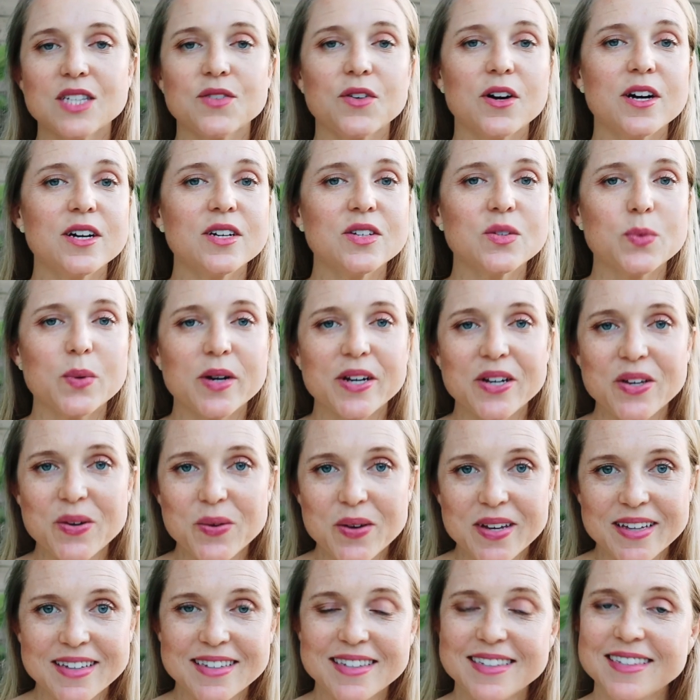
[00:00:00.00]
far as where you
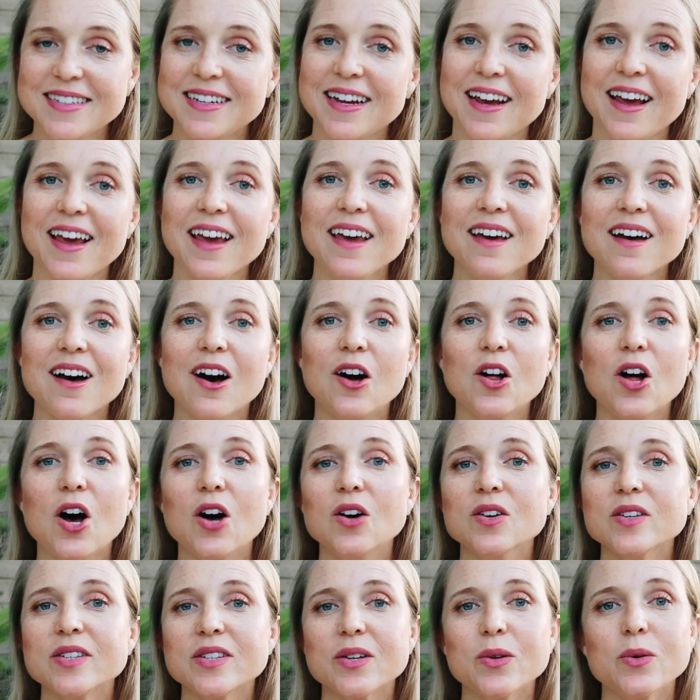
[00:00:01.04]
can stay, I'll
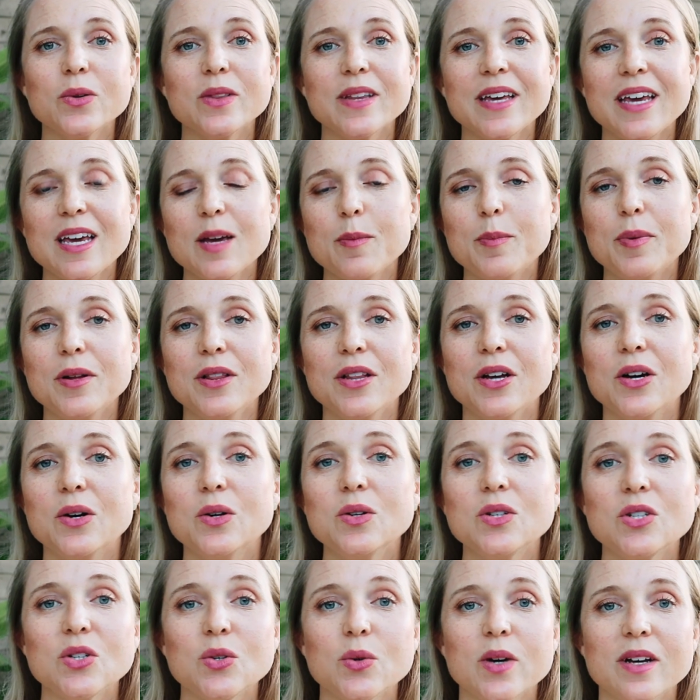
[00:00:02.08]
also link below
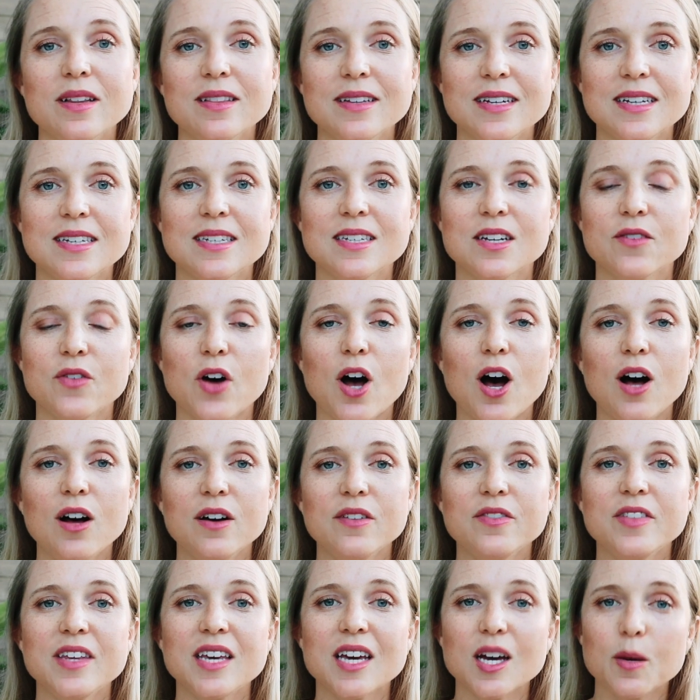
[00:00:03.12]
to a list of all
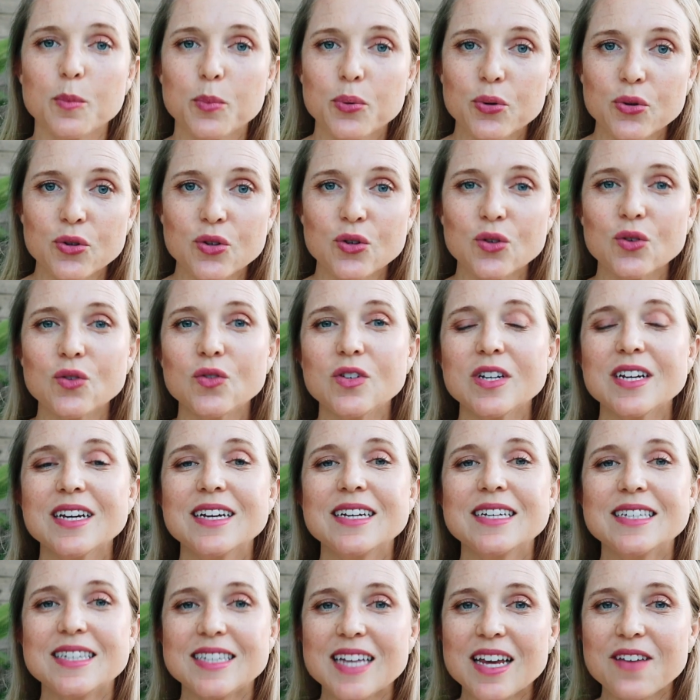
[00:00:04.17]
of the approved
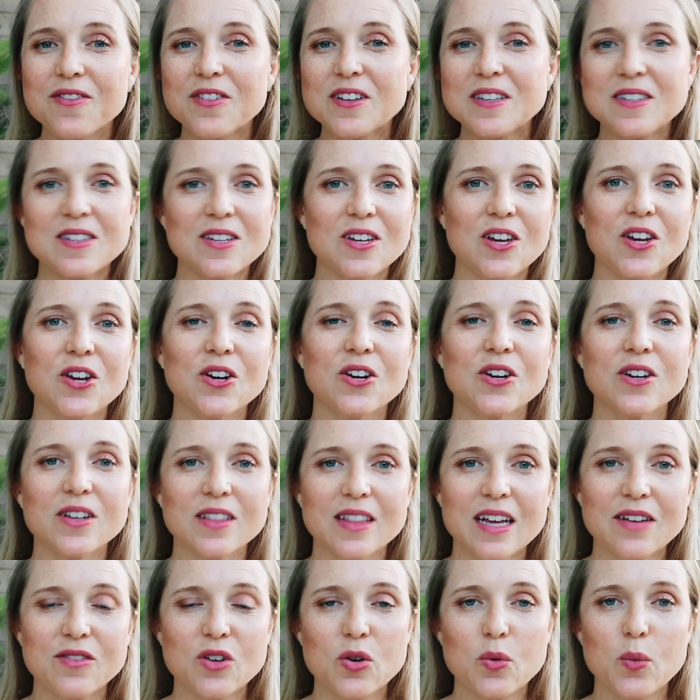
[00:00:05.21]
safe and secure
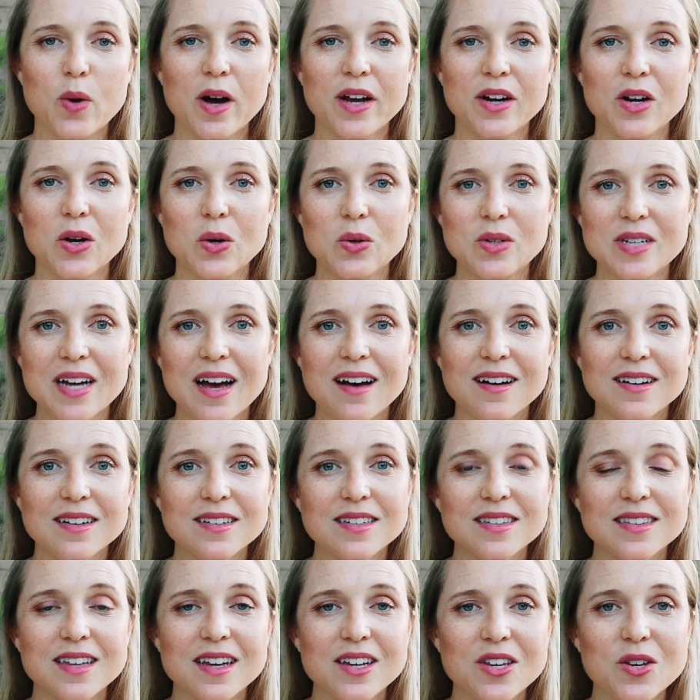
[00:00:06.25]
level 1 hotels
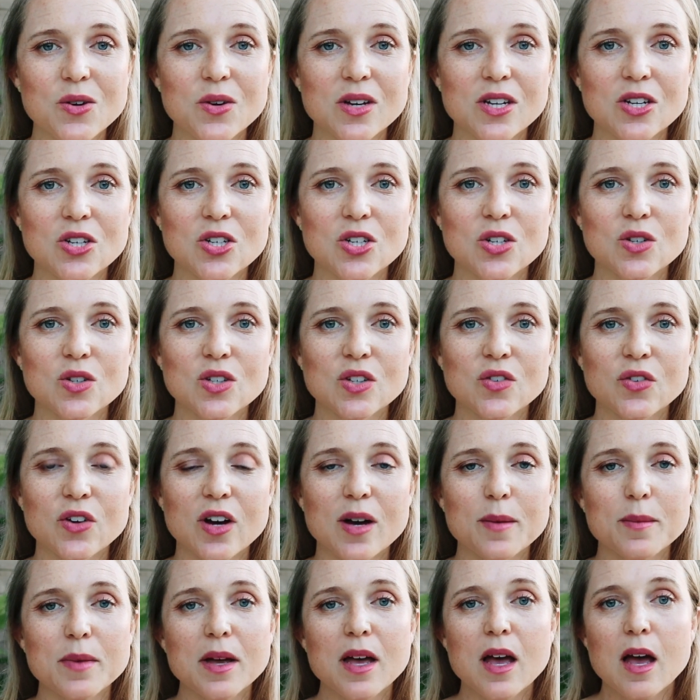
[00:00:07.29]
that you can choose
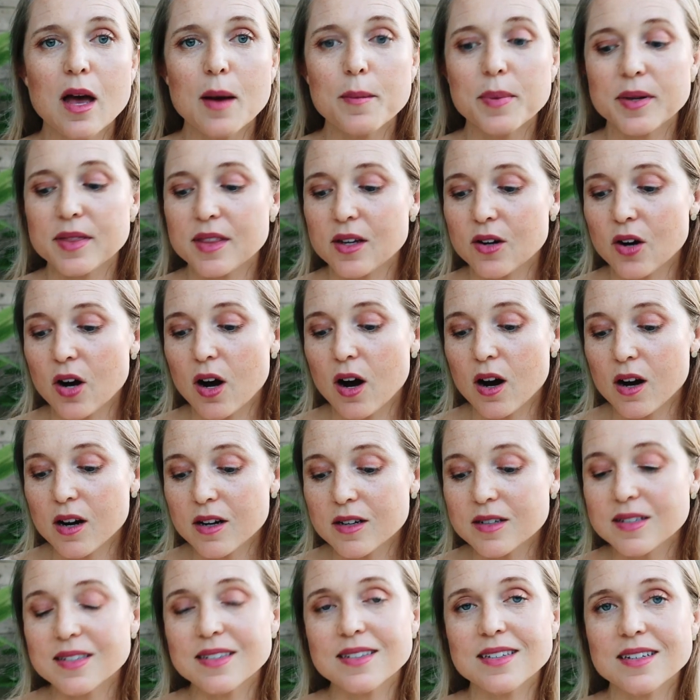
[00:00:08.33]
from, but there are
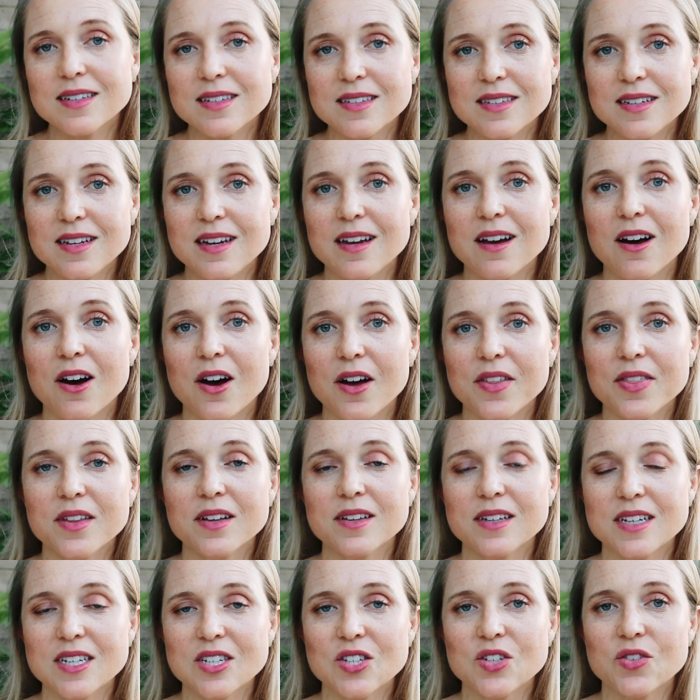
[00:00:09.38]
60 on the
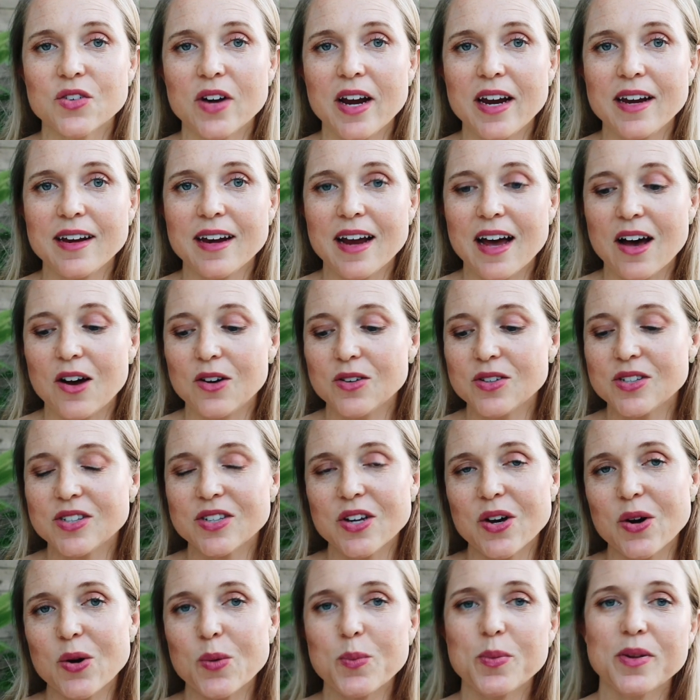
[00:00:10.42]
list right now,
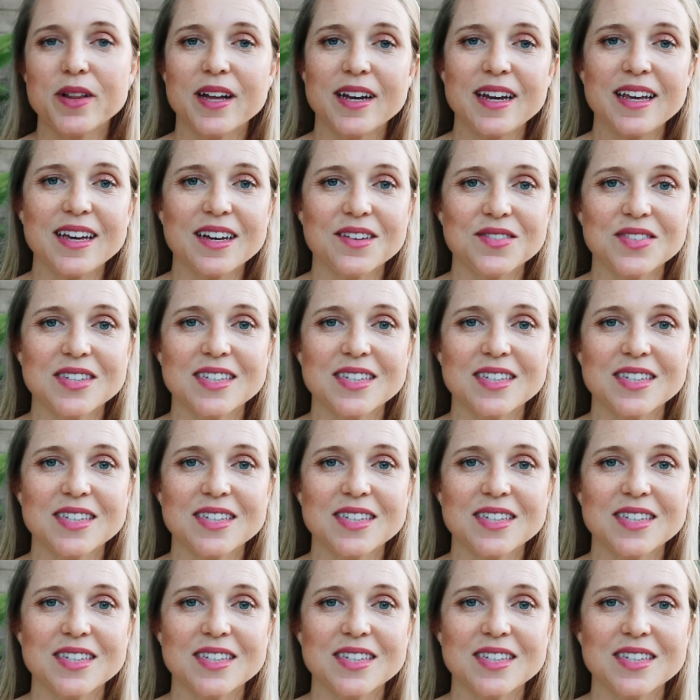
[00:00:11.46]
so plenty of